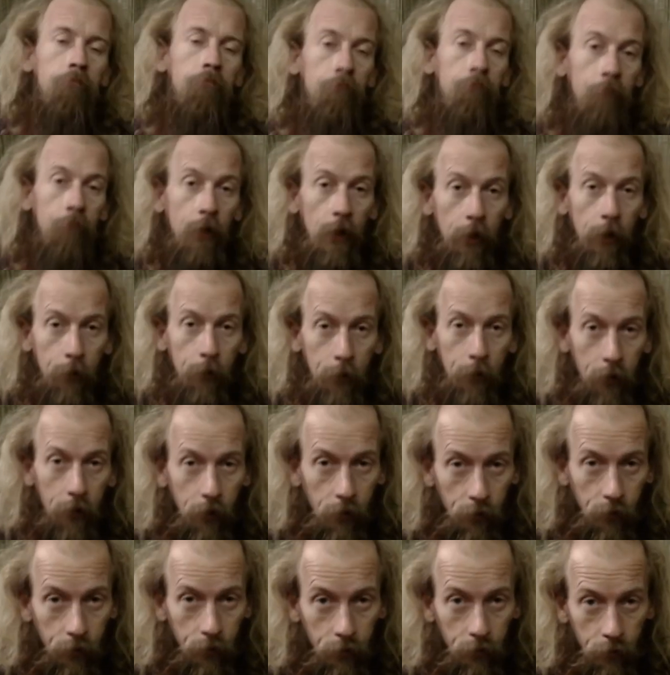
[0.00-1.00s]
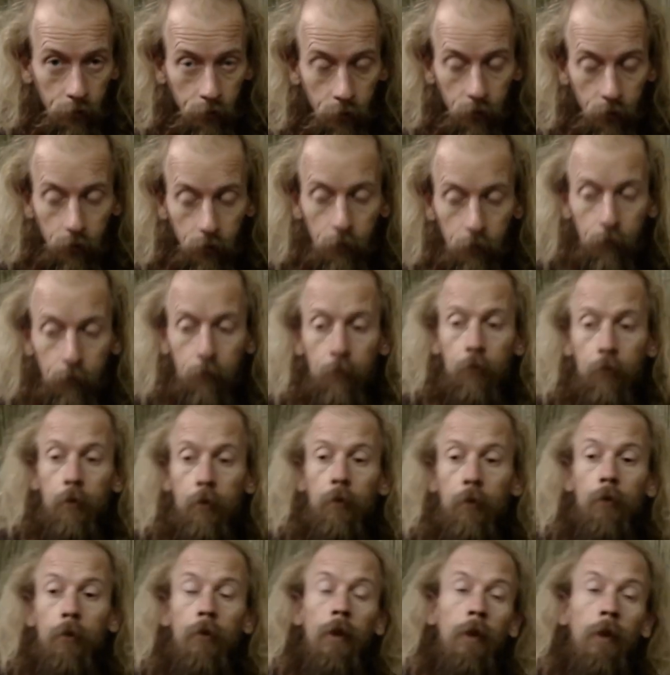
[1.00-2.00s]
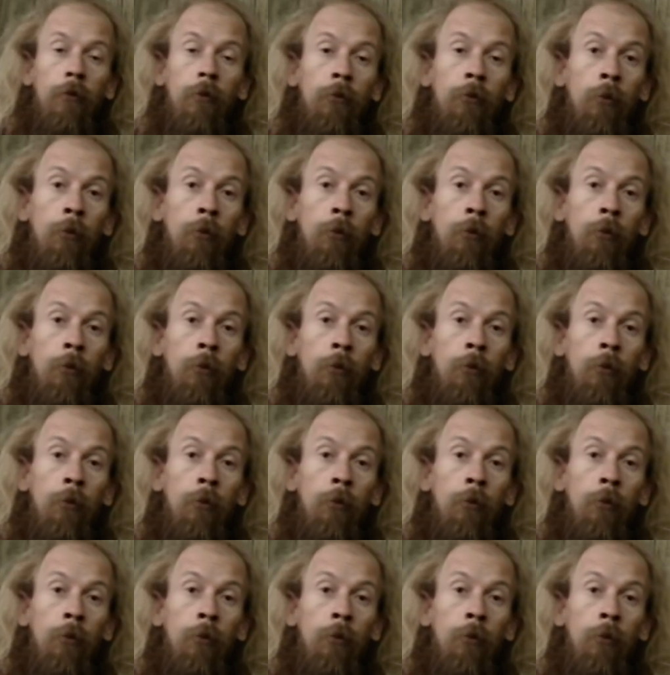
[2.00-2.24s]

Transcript: But there we go. You know, that's